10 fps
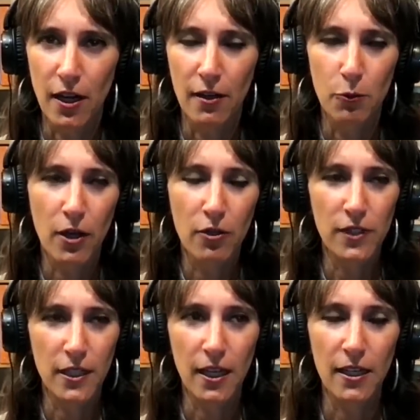And one of
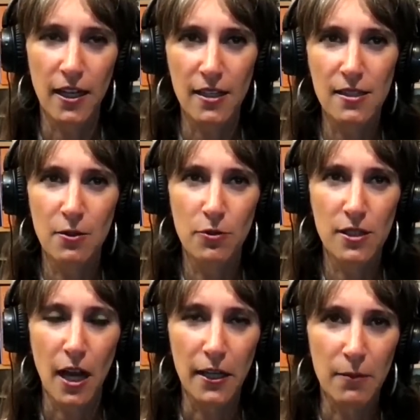the clear answers was
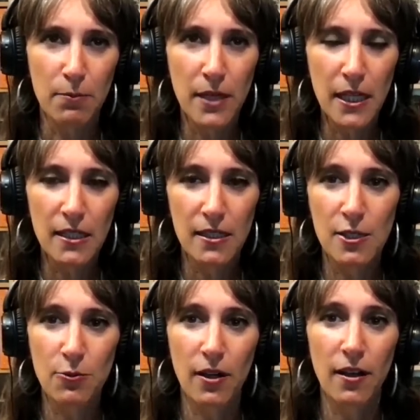like, being
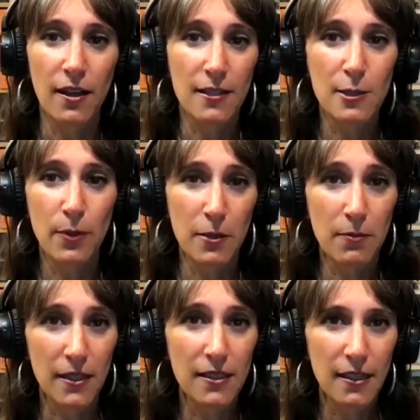this one an
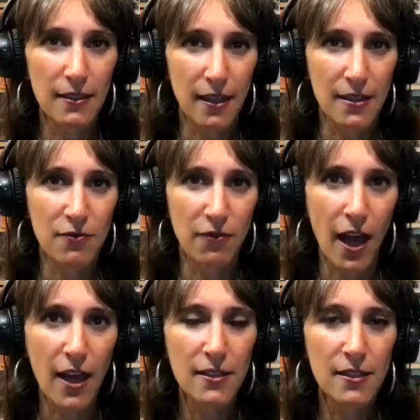experimental test
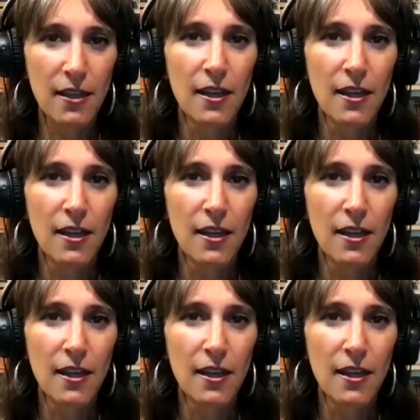flight,